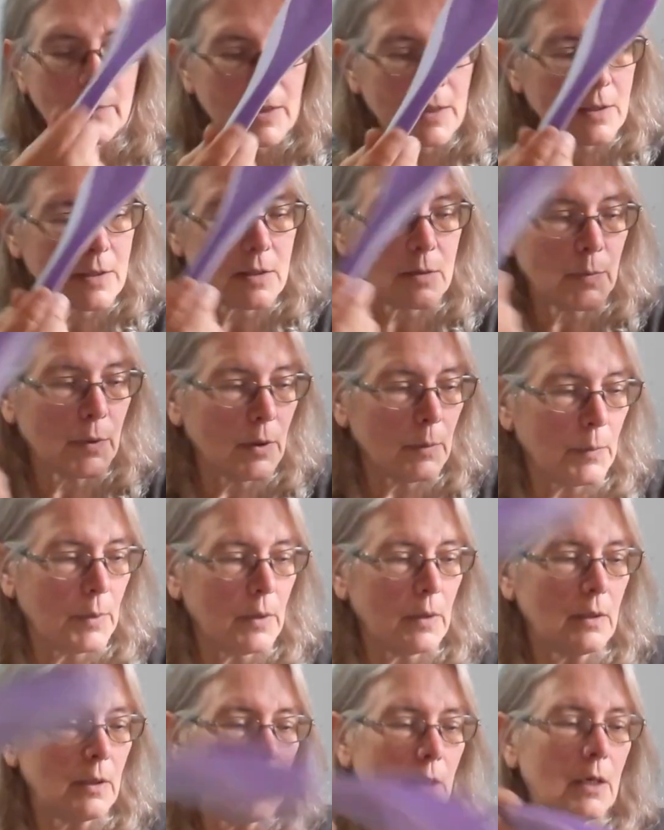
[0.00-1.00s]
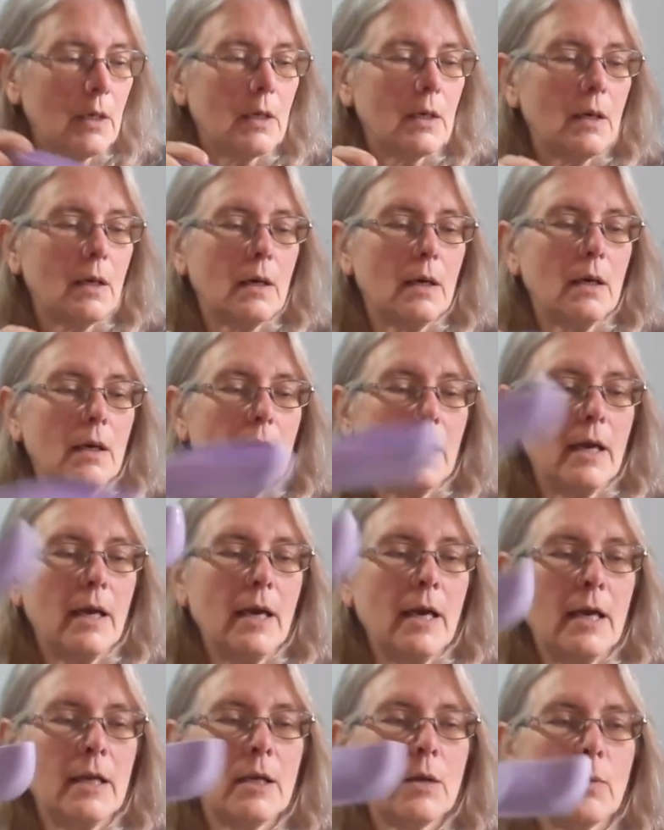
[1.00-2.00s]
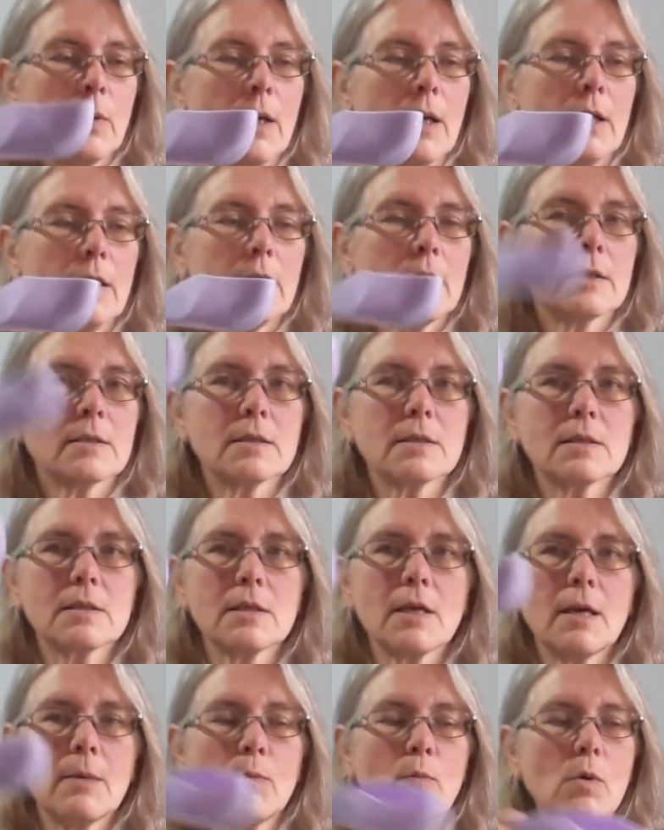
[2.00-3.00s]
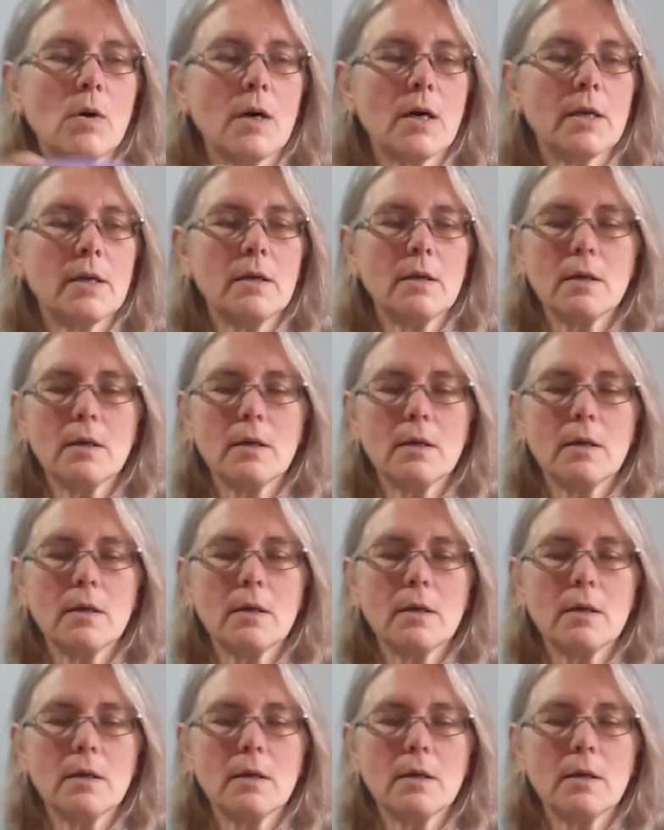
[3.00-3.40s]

because it's purple? Anyway, it's the same one.